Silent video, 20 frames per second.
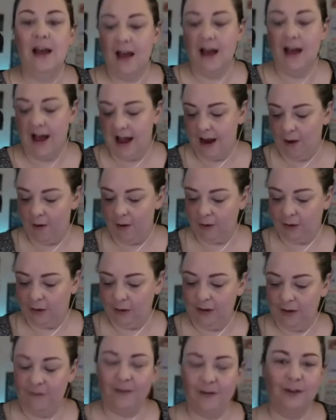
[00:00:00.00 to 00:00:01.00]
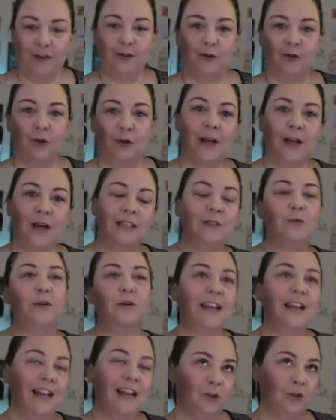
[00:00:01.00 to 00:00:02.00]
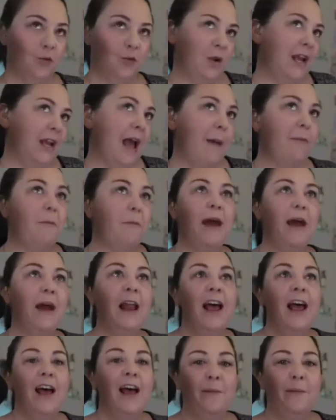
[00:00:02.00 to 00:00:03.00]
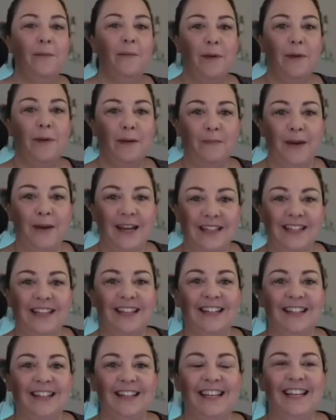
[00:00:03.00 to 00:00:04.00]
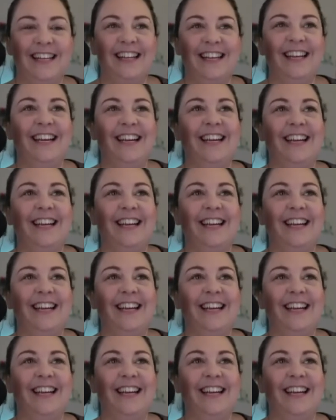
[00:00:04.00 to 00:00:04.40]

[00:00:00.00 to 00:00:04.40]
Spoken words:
I also love the social graces. We're going to get to recap, but basically,